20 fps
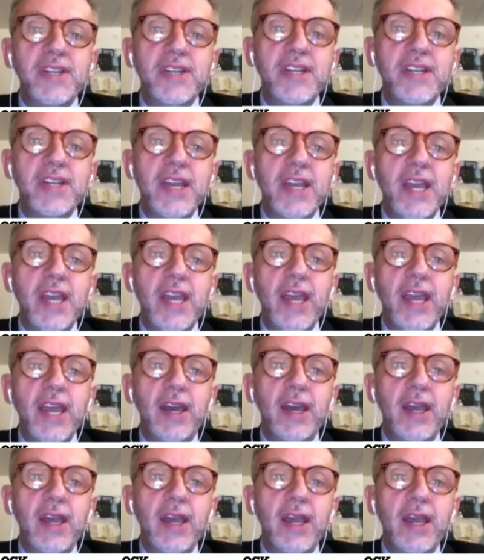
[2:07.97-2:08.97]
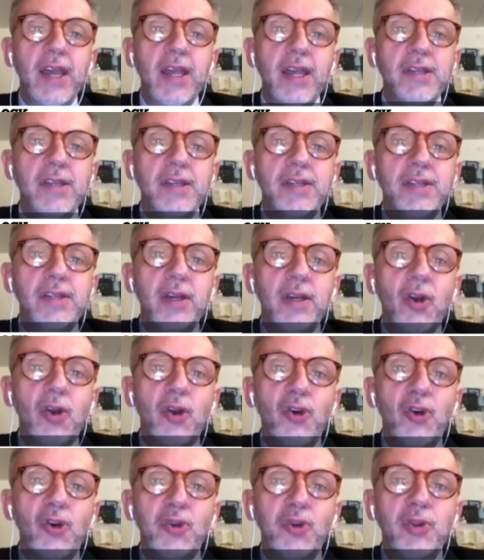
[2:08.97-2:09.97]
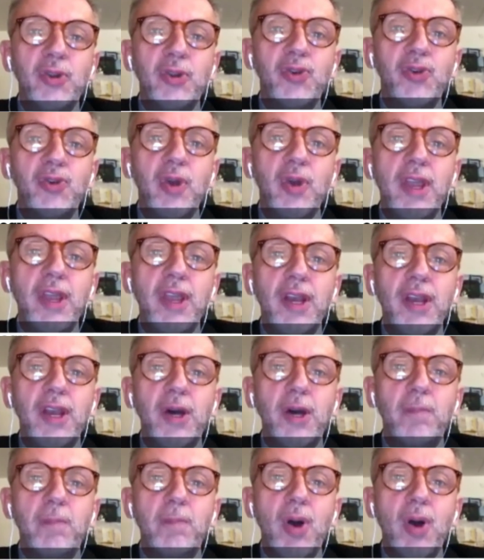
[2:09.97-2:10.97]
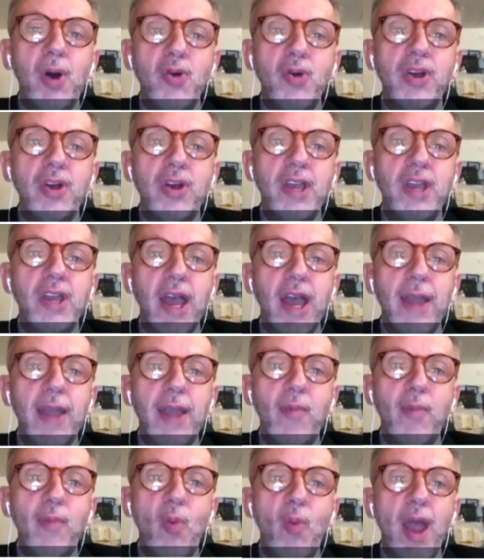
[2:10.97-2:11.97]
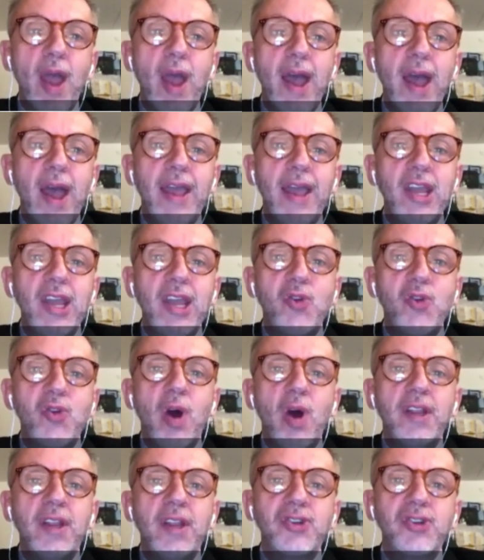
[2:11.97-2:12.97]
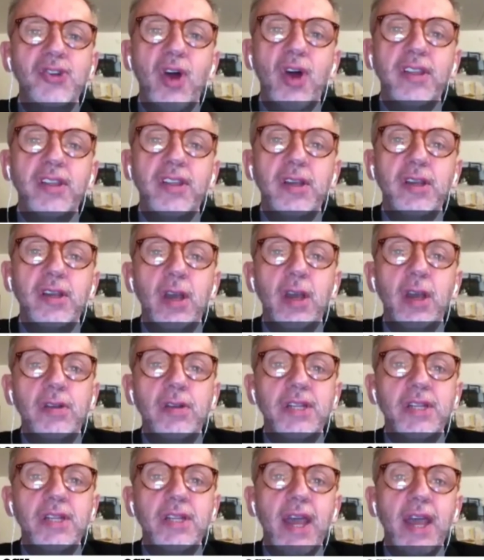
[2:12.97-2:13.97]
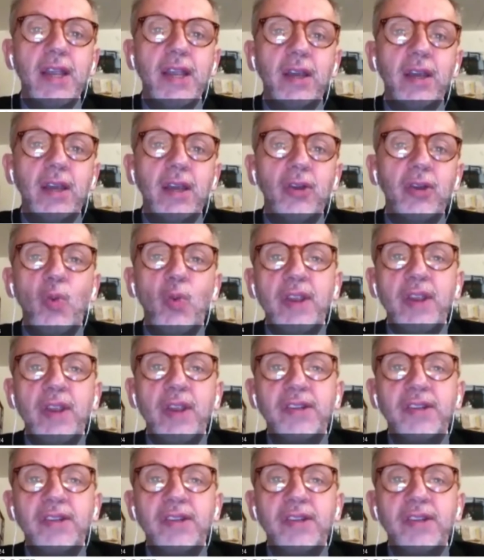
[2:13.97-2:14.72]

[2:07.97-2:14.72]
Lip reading: seeing here is a cross between a poker game where each one is trying to negotiate. They're going to win